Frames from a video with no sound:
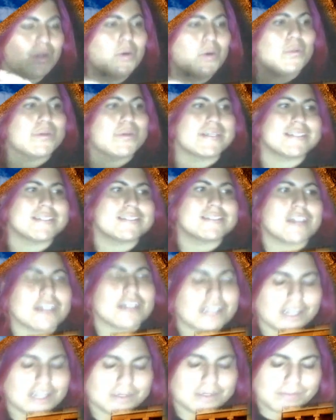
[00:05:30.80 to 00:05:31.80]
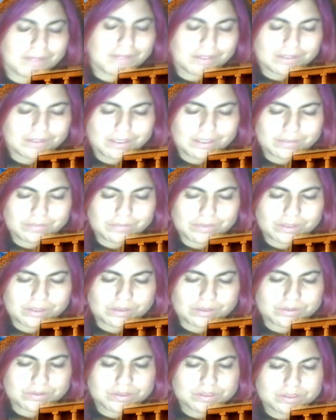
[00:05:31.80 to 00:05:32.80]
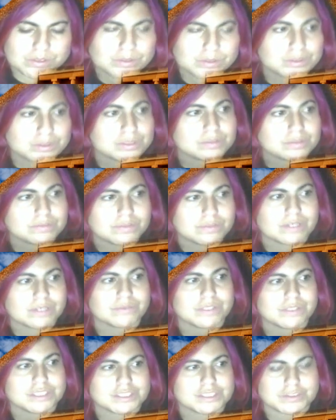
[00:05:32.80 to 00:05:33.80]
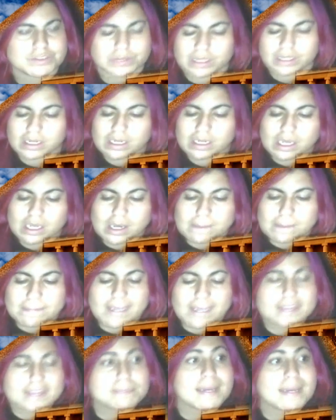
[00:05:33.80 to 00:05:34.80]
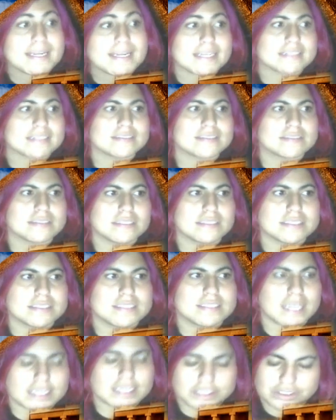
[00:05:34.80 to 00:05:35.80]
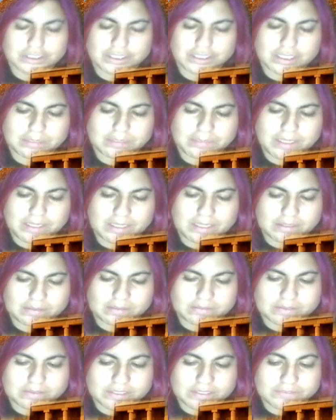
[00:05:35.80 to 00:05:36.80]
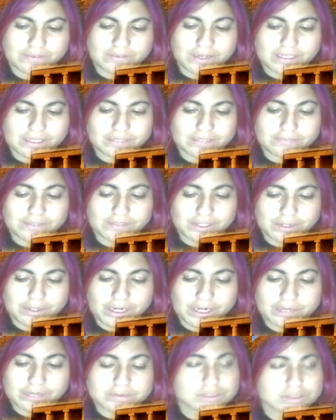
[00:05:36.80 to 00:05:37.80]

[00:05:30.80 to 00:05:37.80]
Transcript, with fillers: What he's talking about, um, those who are not religious, mean mathematics is actually can be defined figure out